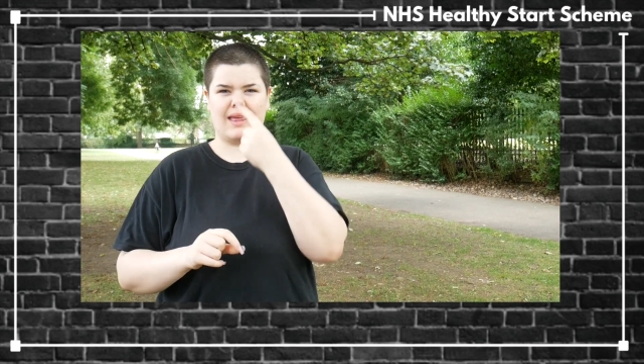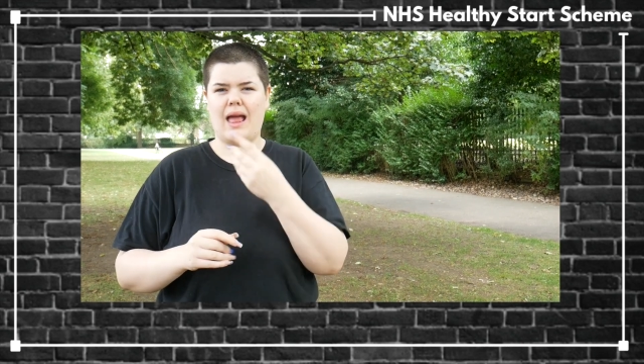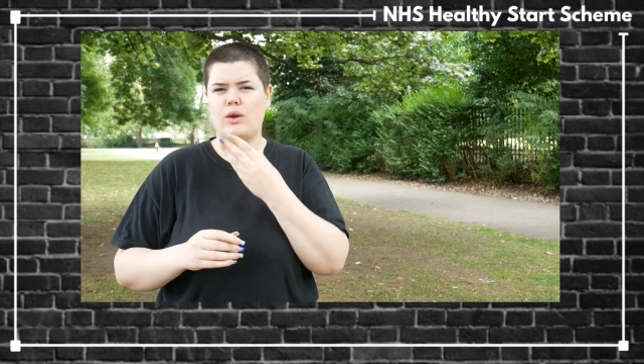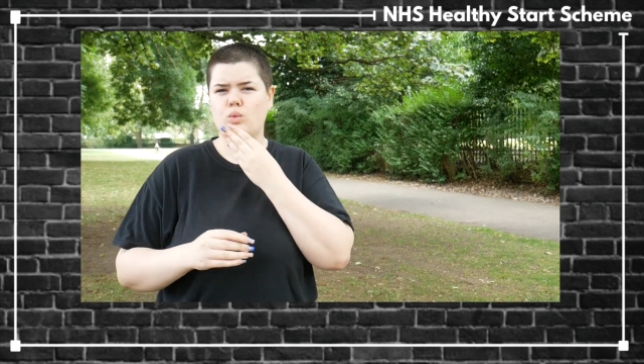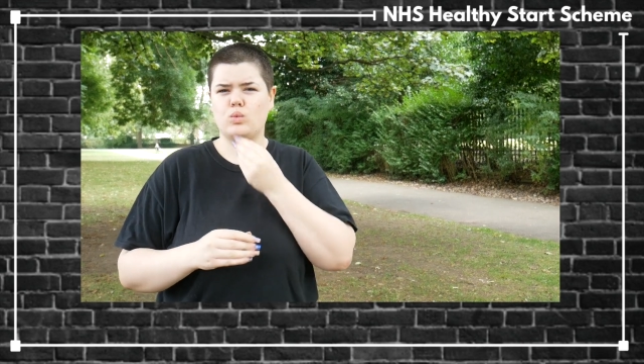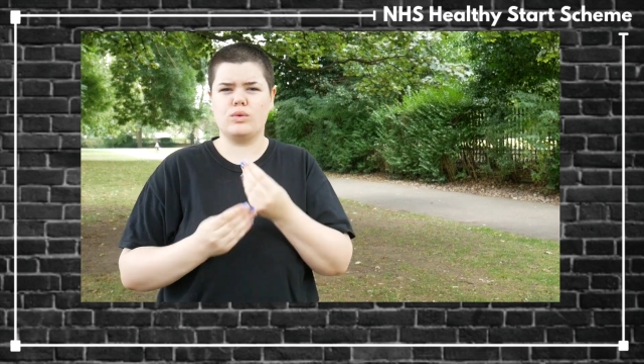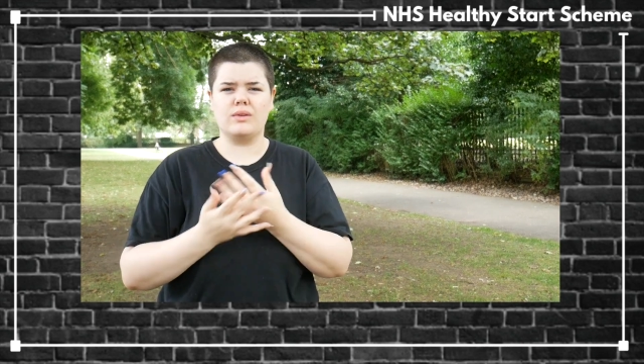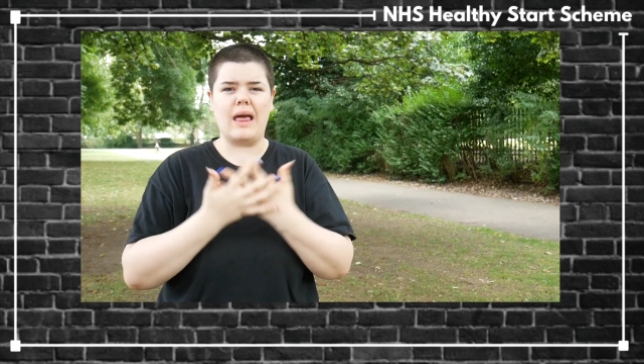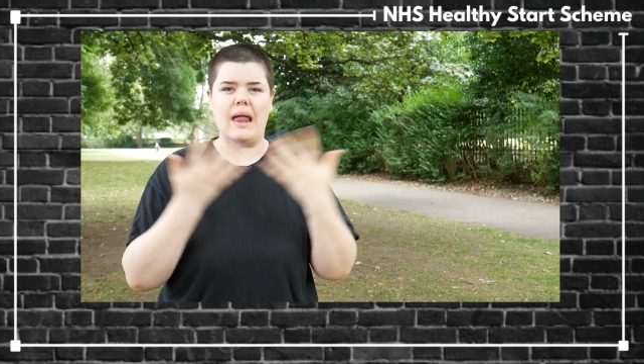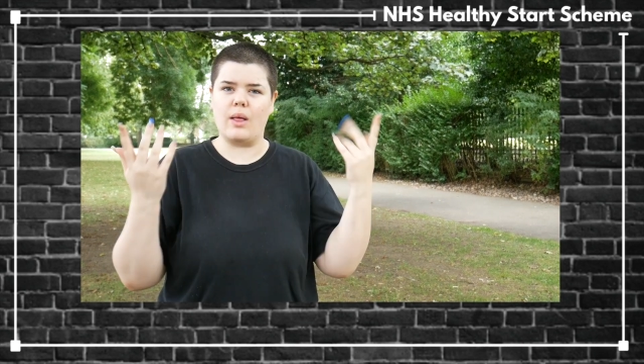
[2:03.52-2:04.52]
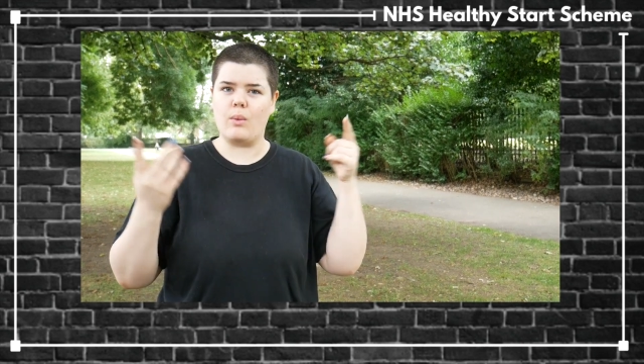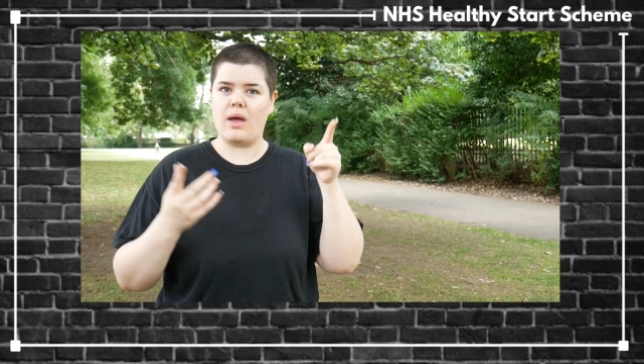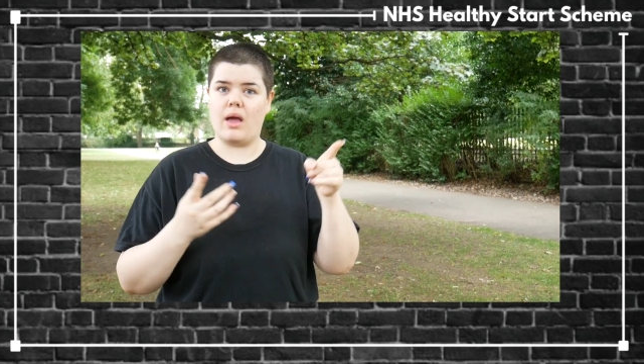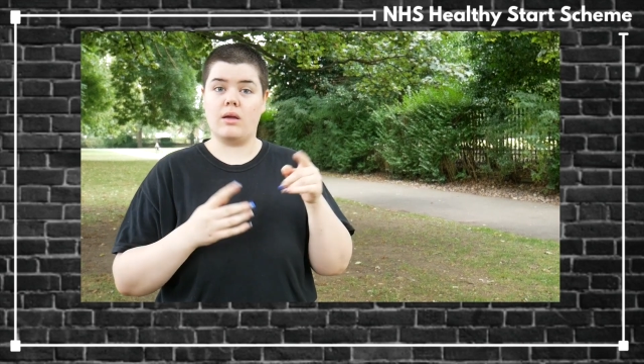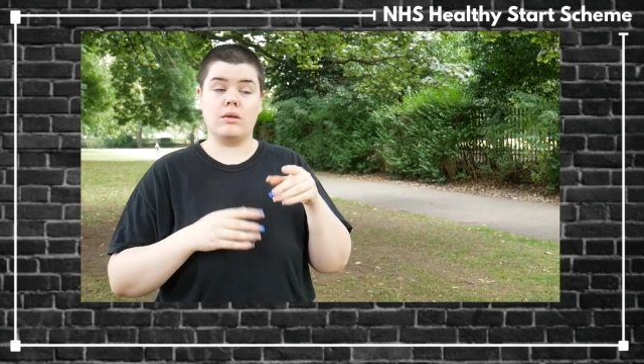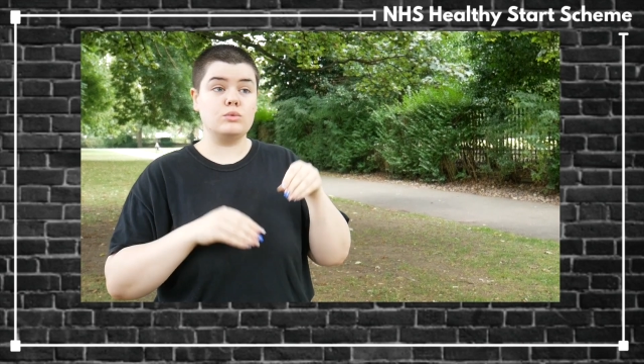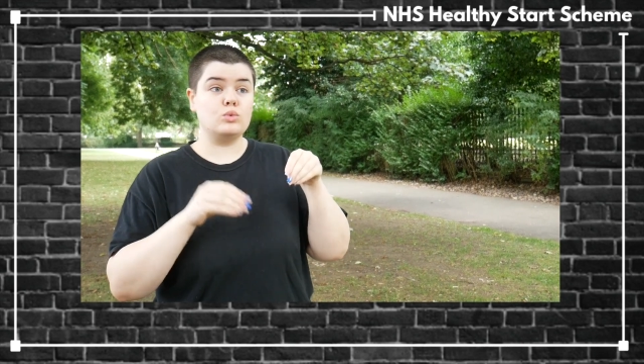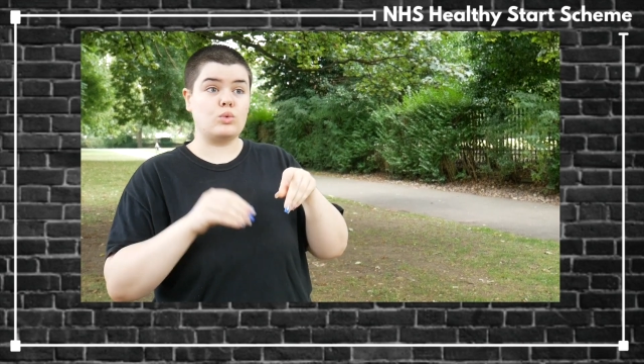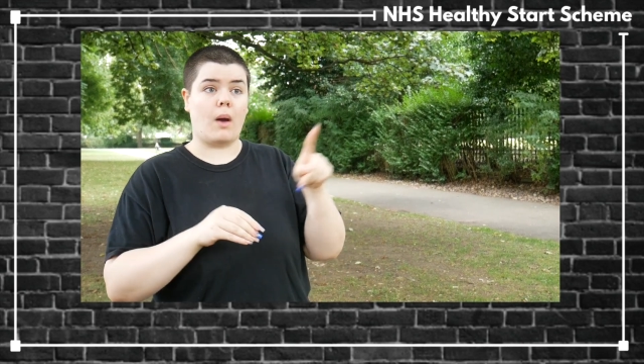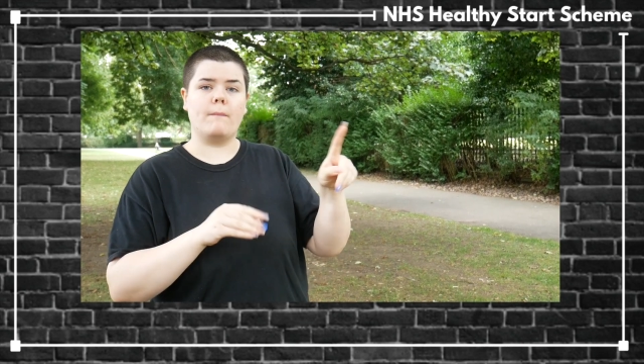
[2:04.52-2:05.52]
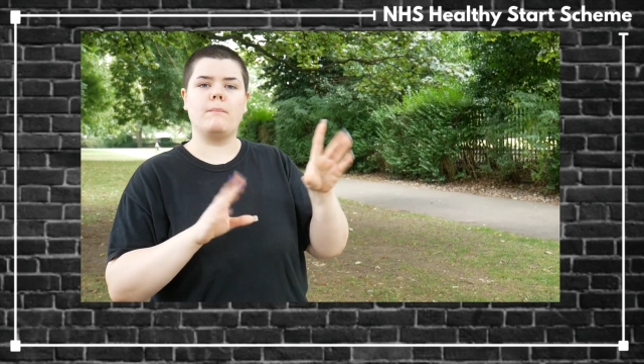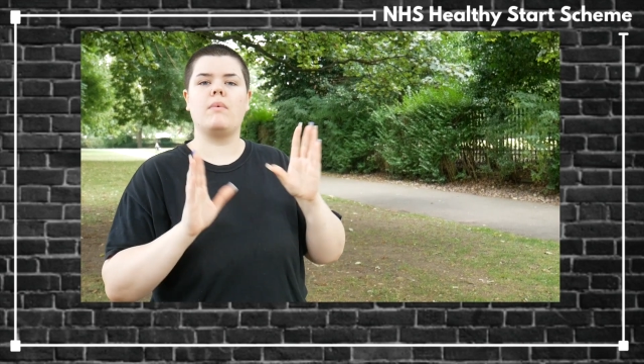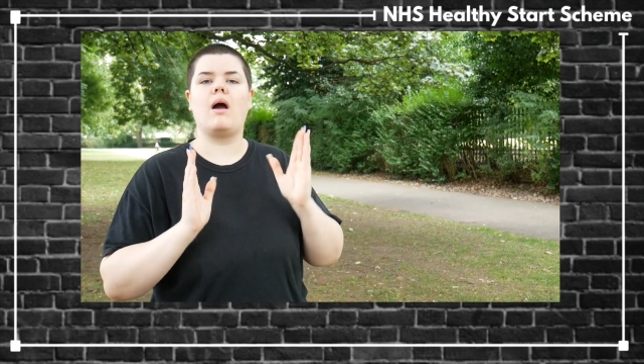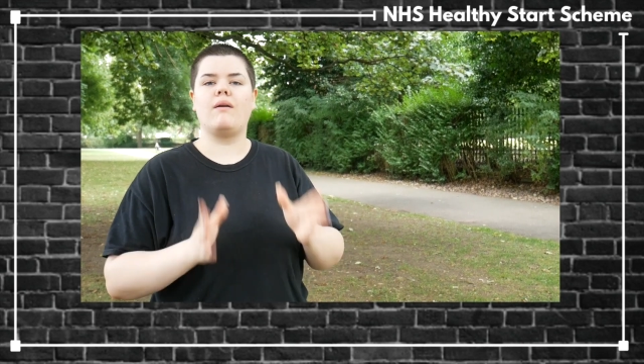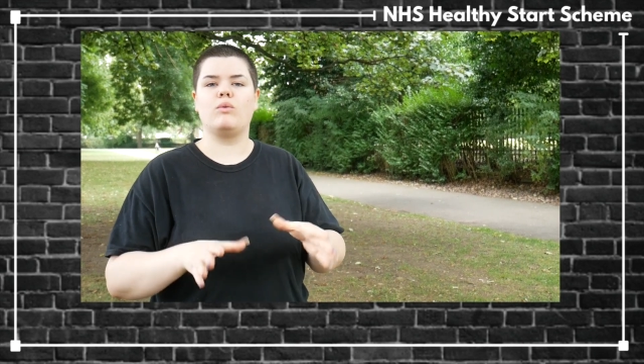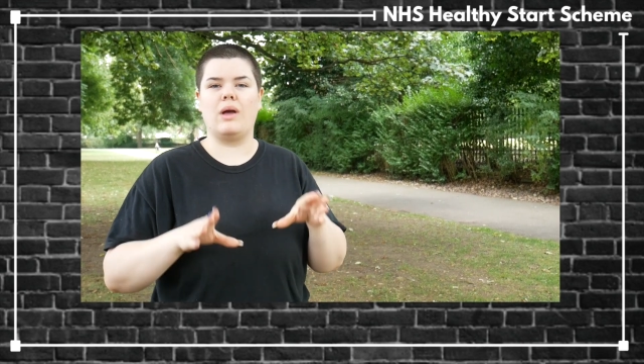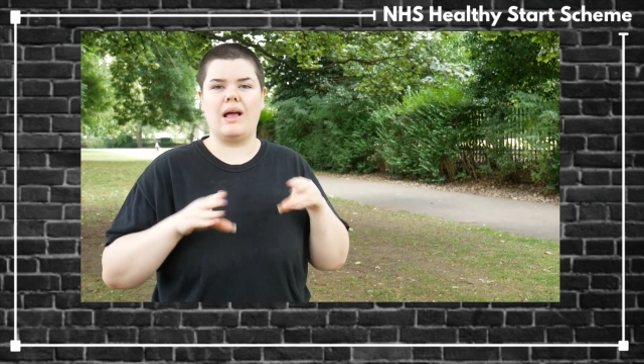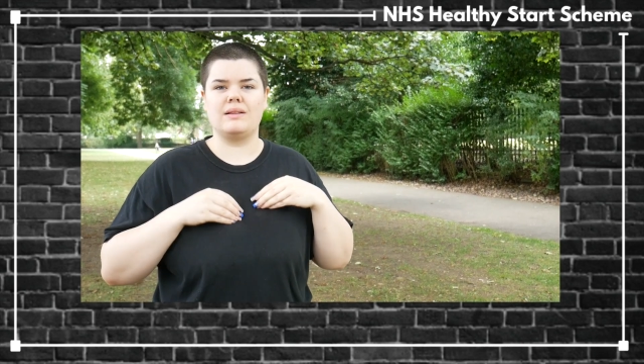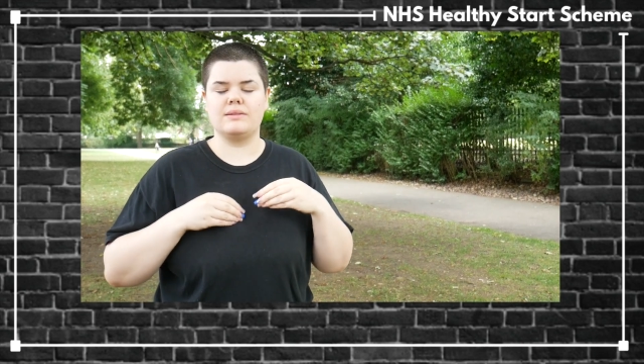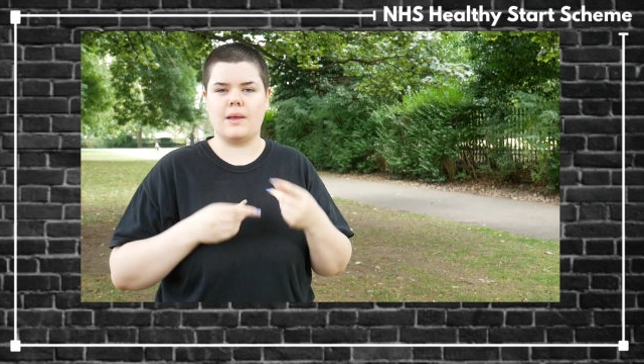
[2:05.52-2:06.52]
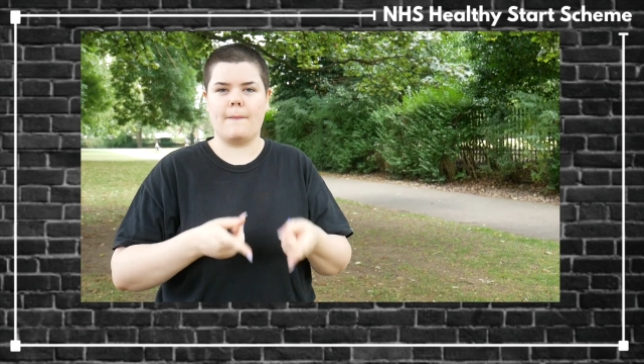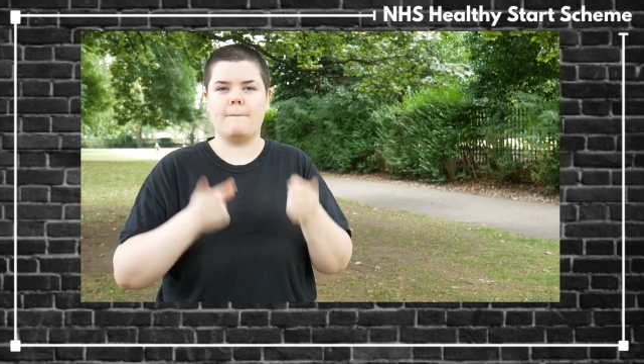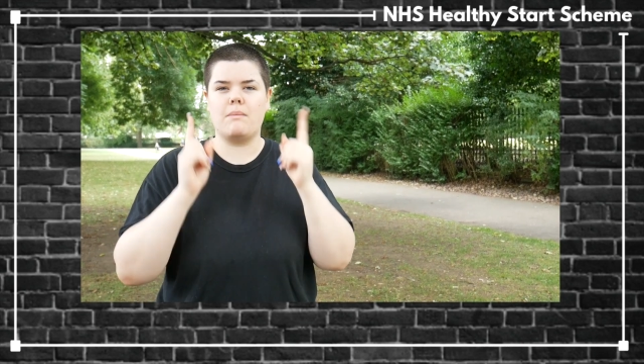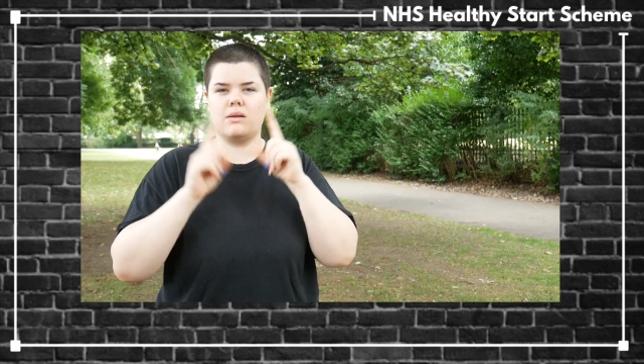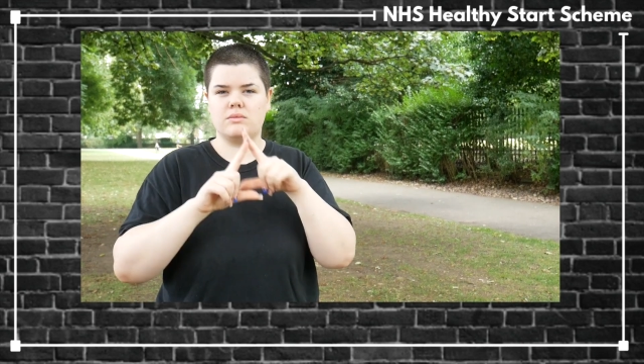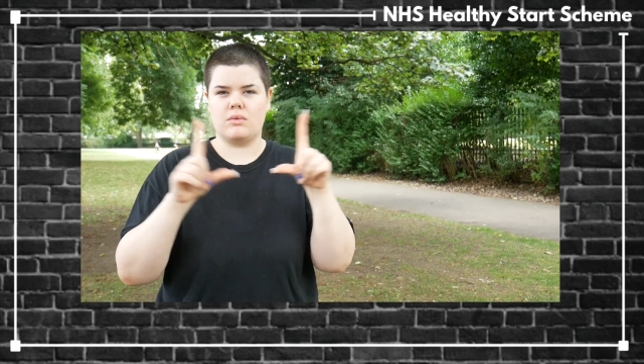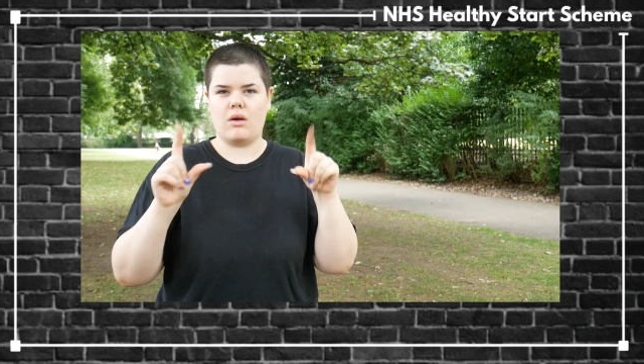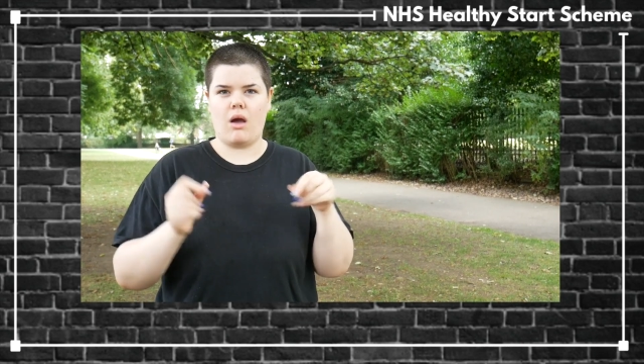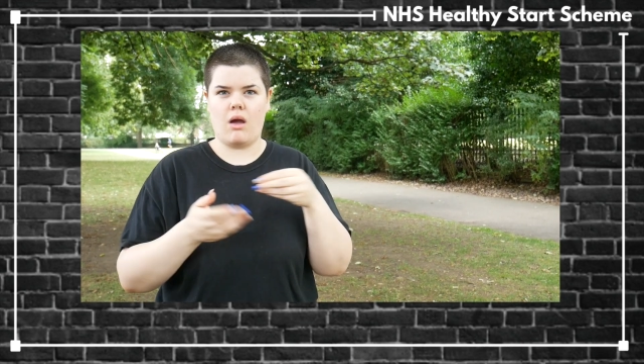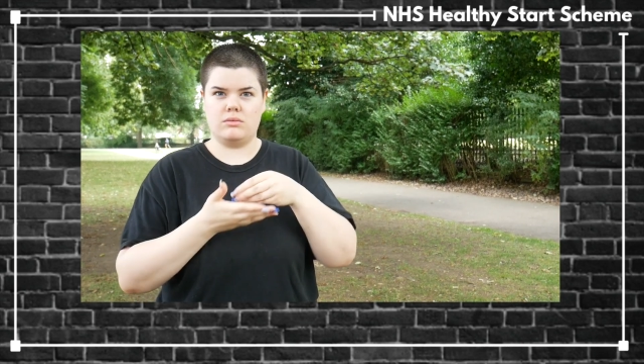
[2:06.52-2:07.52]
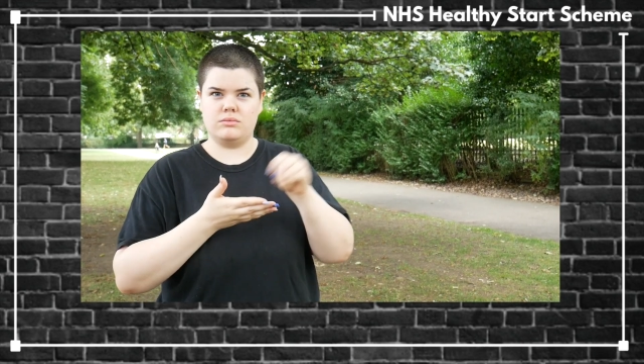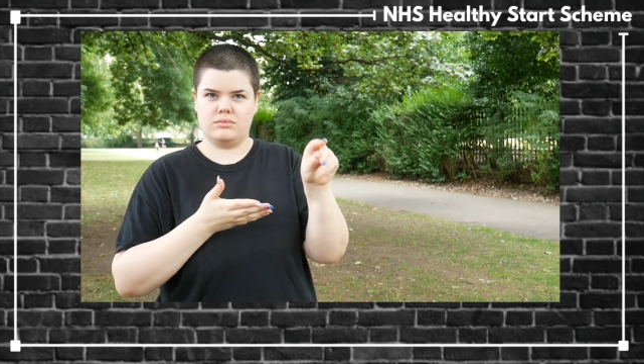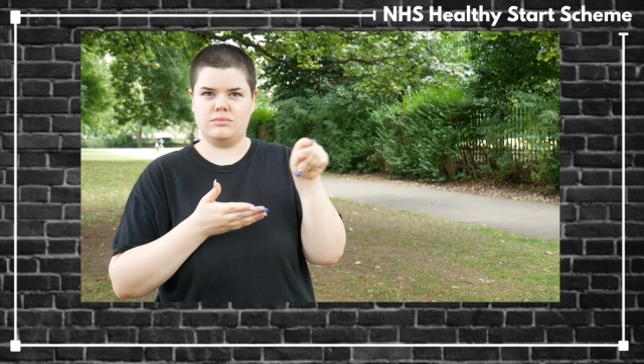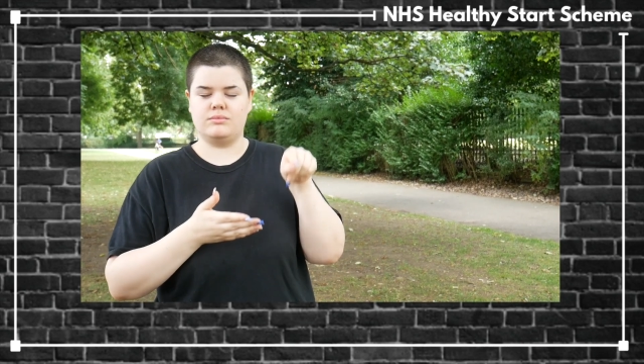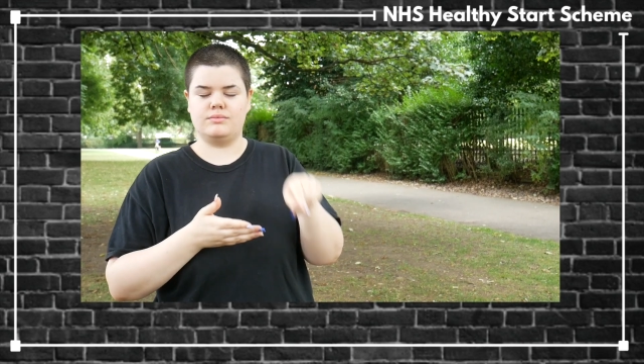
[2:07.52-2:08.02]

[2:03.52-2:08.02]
Prepaid cards can be used anywhere that accepts MasterCard payments.